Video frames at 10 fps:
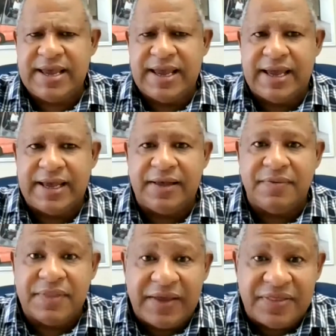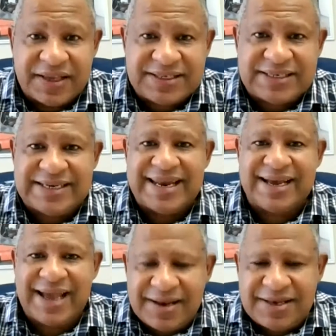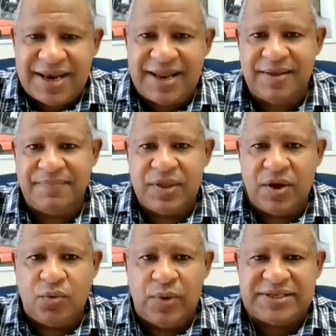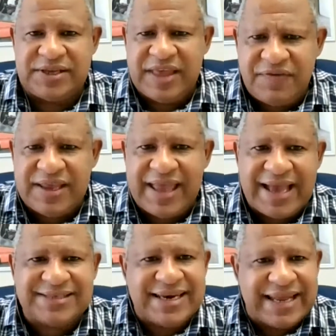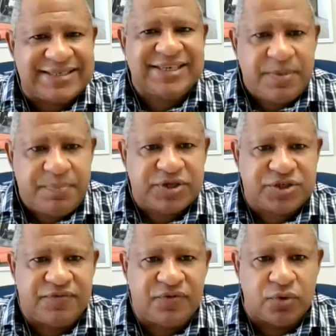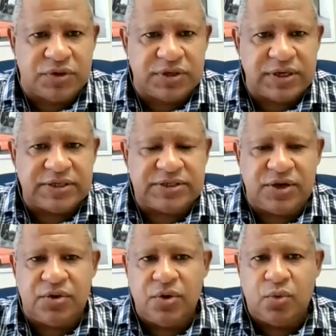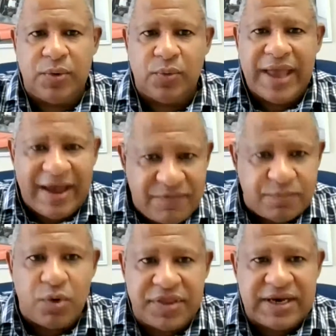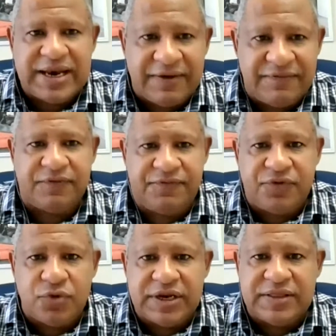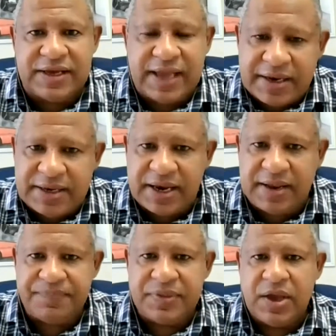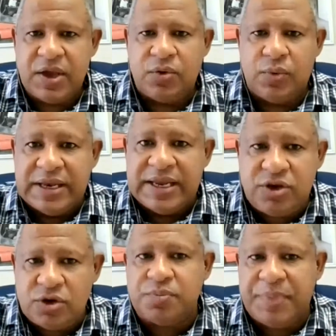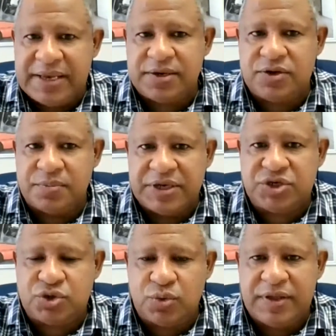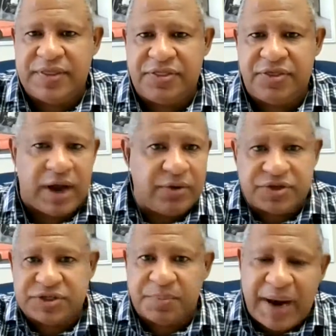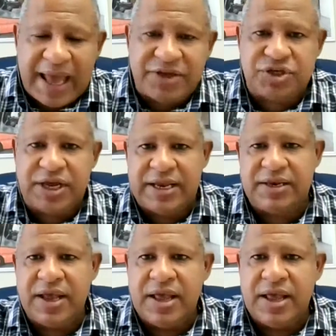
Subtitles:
And this is in a country where South Africa has a net surplus of food. So we have more than enough of food in the country. We need to do better to make sure that throughout the supply chain,